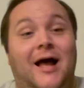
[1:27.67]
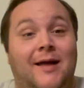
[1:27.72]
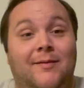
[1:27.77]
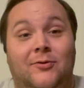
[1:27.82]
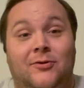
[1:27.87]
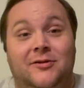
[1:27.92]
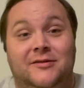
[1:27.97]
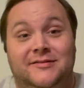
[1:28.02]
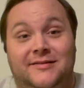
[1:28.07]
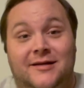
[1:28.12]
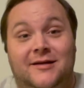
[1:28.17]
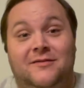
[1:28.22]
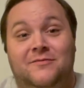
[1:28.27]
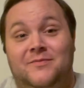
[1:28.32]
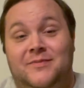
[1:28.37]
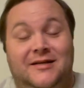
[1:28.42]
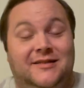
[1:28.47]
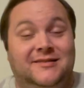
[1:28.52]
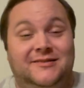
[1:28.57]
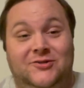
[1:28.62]
eyeballs out
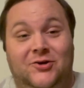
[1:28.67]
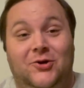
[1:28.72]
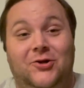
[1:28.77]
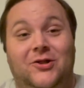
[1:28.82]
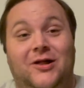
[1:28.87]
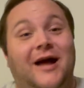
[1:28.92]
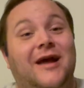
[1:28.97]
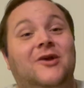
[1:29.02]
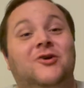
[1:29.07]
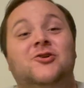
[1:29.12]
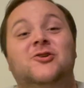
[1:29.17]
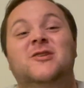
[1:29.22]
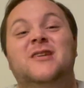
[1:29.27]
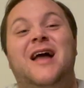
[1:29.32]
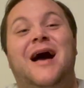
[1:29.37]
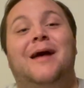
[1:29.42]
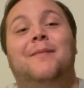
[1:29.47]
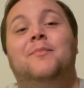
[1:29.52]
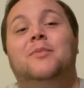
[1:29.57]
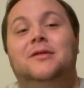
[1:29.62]
of my skull. I could
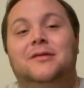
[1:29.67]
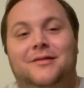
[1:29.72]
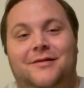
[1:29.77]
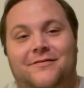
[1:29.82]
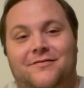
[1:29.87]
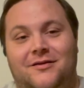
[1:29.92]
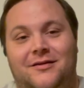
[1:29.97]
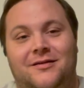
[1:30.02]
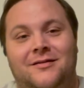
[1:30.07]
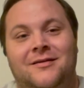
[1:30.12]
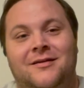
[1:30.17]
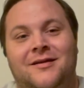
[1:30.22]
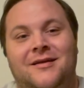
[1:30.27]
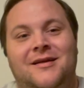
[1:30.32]
not believe it.